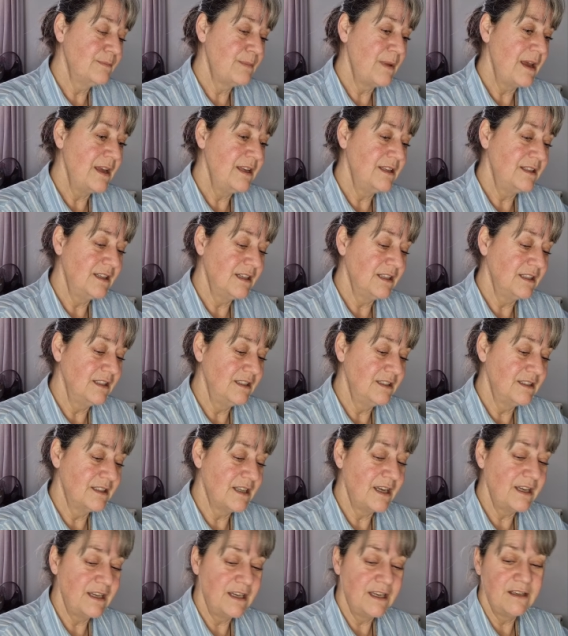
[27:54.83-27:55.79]
is basically
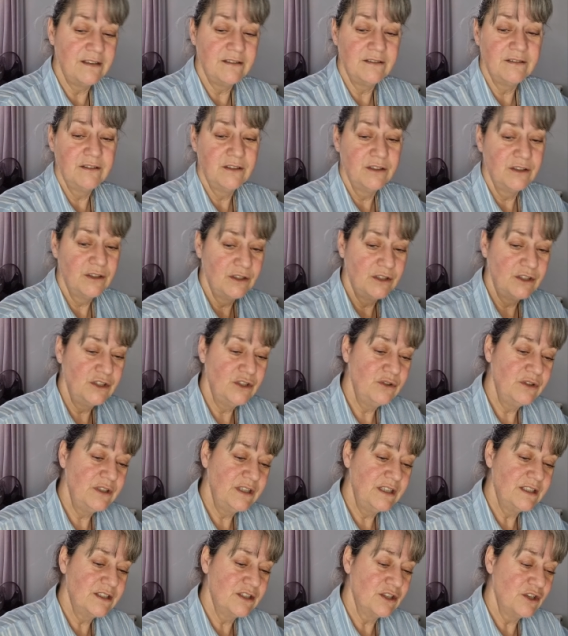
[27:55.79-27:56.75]
saying
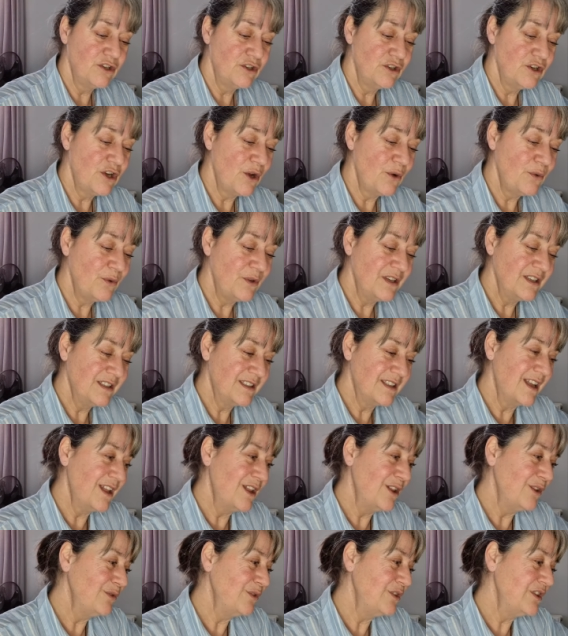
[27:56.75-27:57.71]
you need to know
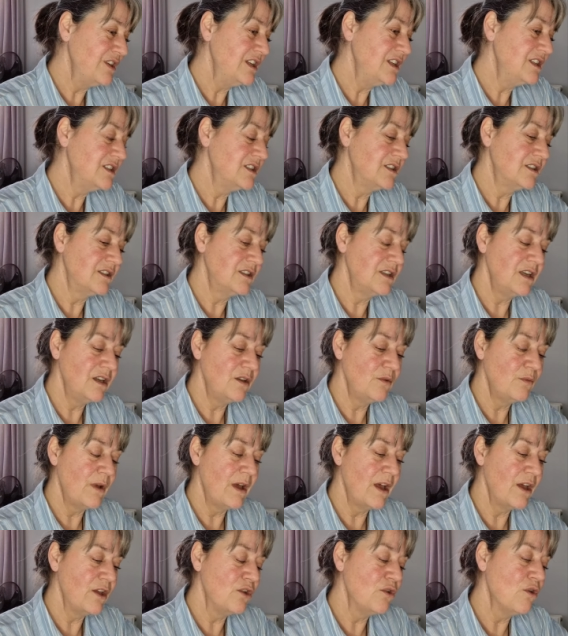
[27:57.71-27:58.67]
yourself. You need to
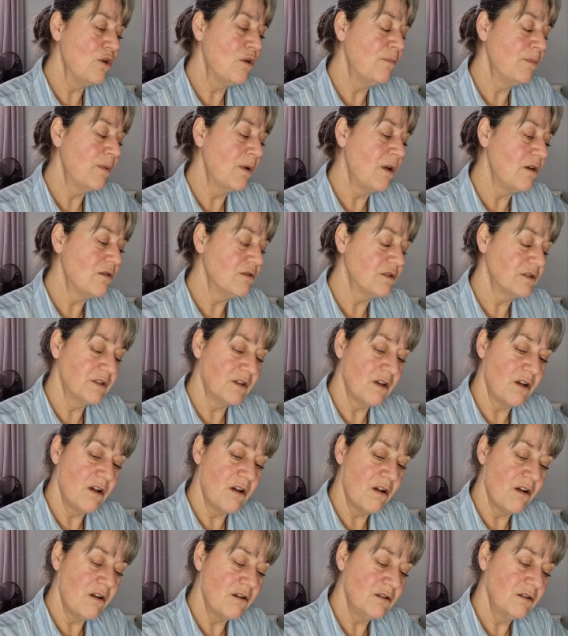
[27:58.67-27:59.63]
see where your blocks
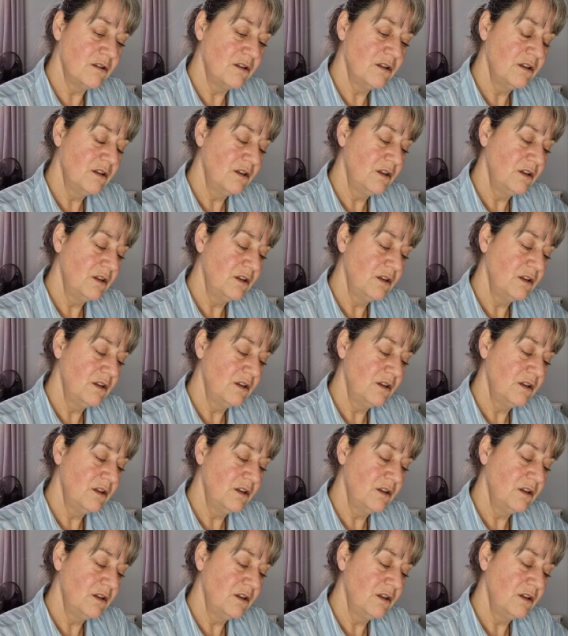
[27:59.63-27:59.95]
are.